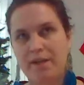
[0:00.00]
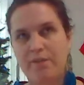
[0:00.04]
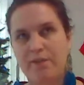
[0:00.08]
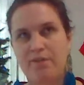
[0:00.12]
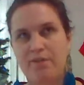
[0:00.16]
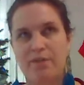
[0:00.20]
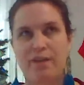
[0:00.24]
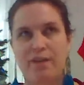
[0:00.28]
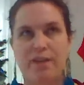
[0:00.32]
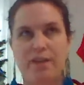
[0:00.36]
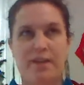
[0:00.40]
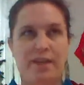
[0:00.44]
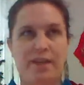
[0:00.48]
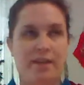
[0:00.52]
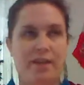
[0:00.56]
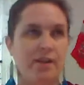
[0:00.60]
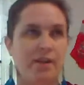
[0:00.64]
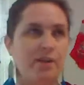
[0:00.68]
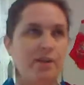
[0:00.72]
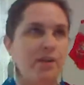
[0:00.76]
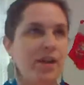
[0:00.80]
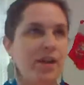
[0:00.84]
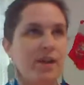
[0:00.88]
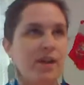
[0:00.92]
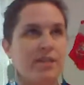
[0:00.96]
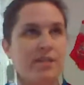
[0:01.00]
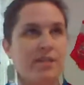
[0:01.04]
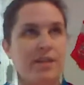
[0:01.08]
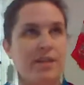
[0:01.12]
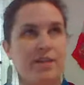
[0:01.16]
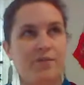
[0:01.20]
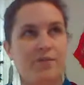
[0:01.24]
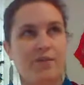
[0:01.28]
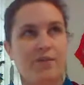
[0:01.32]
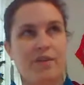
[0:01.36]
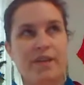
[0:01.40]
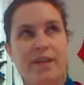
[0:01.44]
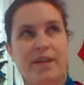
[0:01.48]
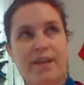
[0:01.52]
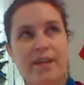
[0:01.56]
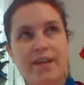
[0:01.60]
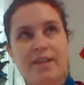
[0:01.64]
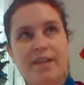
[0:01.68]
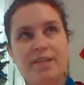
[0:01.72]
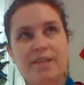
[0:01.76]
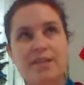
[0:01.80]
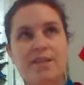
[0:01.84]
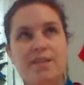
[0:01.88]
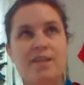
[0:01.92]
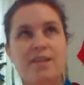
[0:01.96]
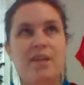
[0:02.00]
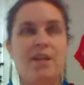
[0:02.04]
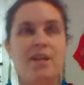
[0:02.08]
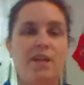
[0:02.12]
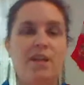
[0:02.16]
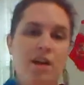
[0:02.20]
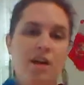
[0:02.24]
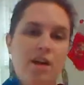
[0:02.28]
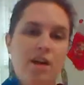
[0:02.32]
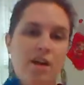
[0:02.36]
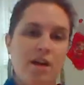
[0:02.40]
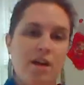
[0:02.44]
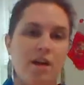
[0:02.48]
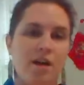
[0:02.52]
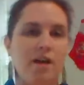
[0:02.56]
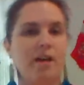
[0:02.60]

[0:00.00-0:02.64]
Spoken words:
across, after, against, along,